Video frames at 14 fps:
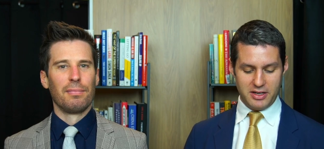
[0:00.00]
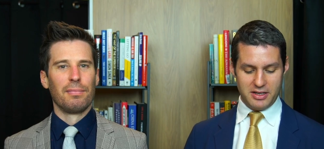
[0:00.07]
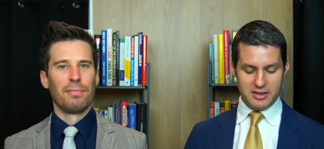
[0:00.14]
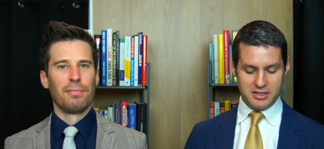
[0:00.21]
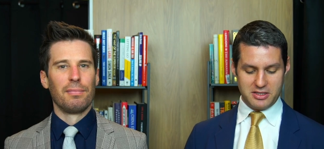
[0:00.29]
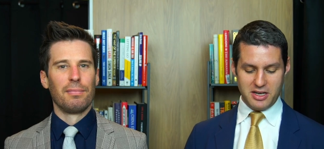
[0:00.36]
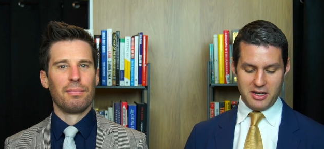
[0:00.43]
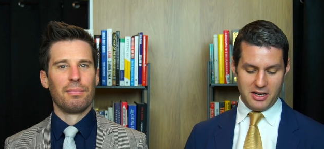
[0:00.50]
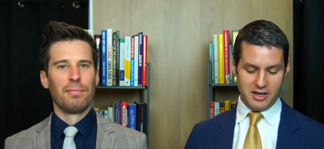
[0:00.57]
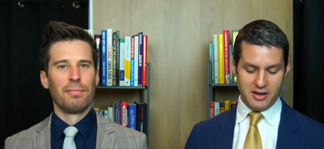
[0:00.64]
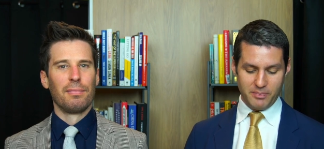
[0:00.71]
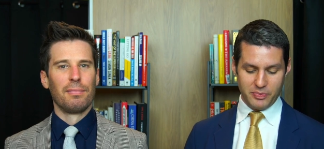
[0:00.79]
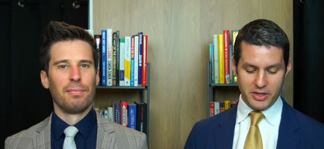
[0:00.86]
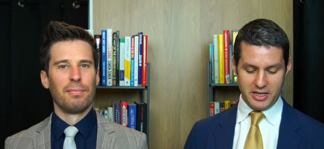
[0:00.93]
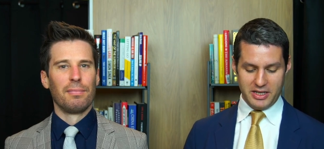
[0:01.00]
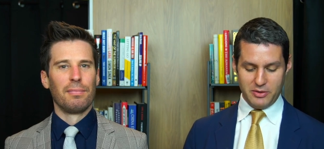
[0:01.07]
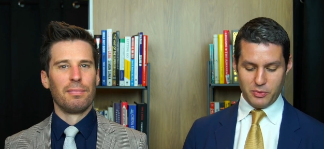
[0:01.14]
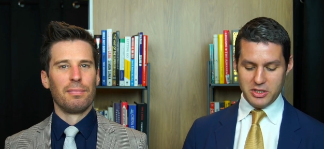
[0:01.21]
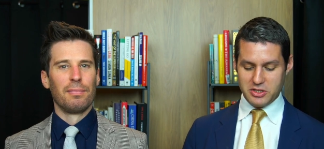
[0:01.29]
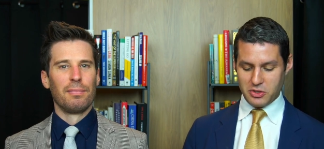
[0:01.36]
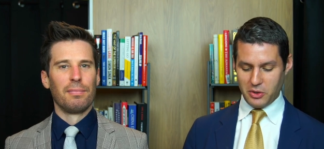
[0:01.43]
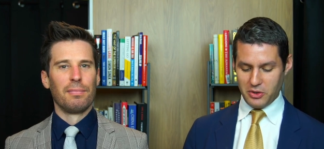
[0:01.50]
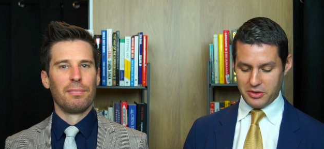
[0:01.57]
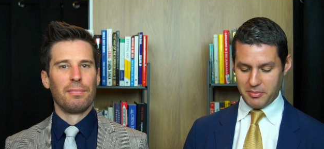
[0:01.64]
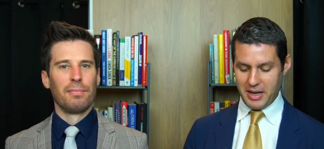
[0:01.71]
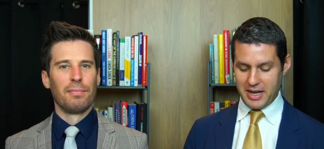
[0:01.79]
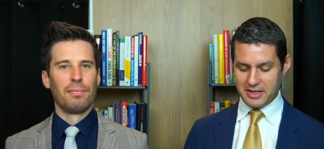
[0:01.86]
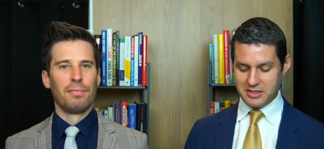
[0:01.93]
Speaker 1: in the city. He resold
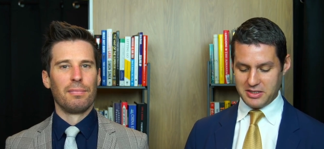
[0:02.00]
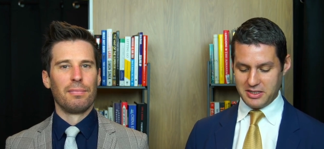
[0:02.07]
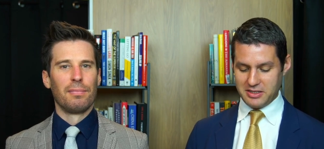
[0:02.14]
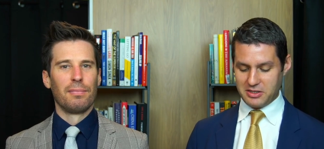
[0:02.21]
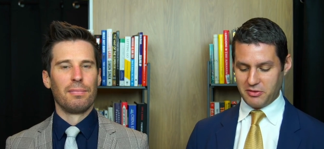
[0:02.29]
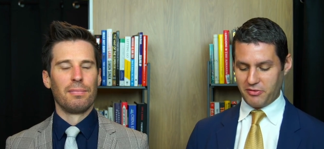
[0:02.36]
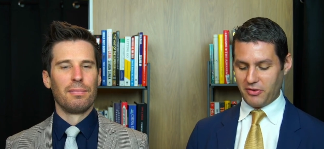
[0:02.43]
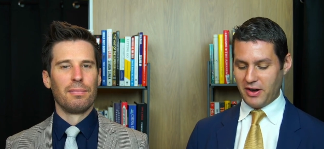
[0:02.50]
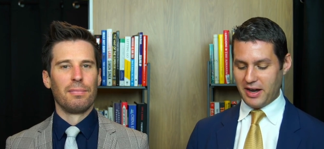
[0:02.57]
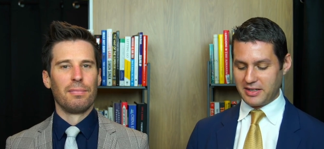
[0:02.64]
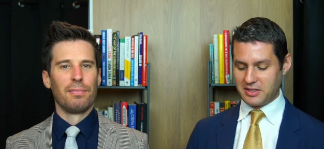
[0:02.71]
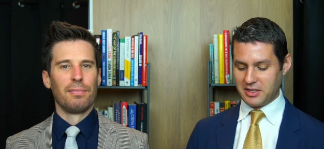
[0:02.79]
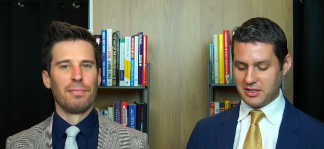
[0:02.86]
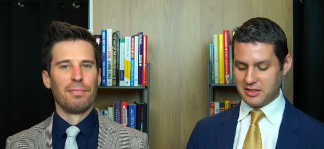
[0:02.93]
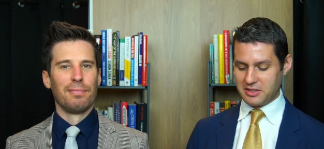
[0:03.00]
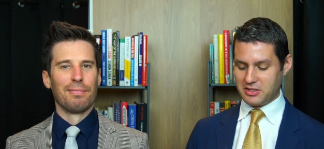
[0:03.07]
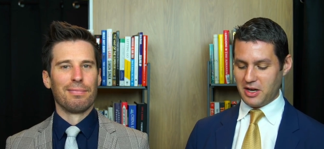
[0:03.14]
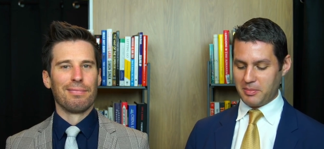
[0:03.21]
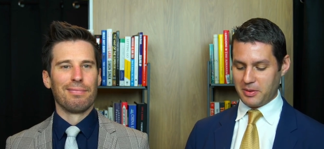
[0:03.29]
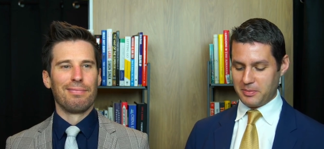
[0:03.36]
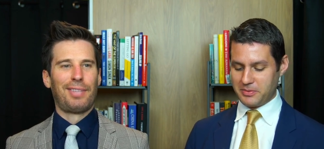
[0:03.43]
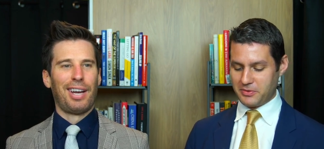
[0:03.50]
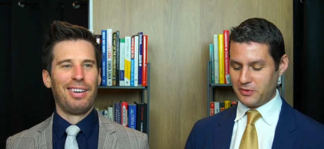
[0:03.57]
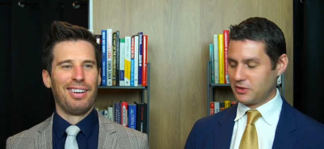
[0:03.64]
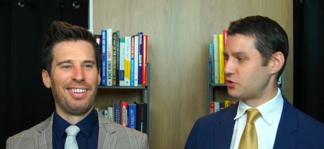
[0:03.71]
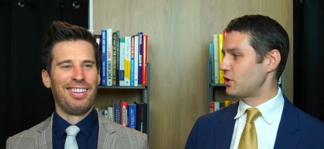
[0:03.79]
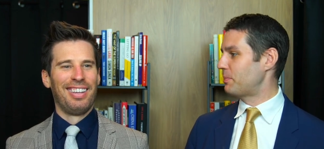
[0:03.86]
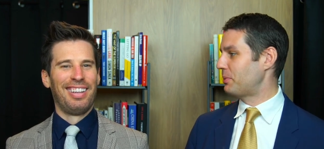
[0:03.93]
the magazines to friends in the suburbs
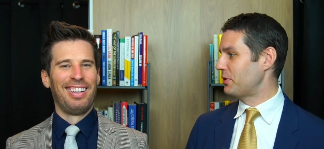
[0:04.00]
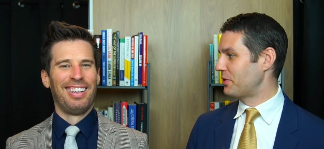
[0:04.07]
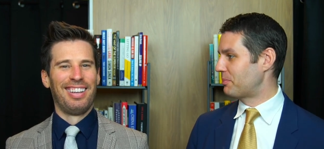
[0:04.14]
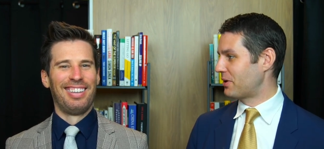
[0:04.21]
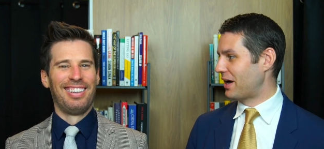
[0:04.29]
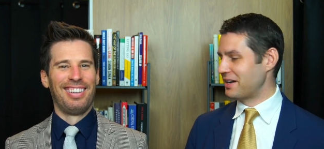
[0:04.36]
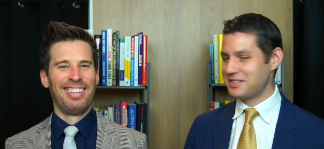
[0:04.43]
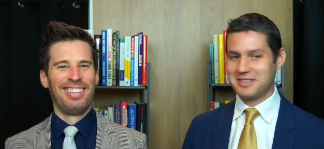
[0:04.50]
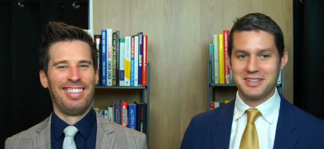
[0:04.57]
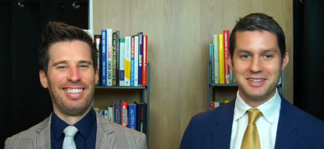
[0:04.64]
for triple the price.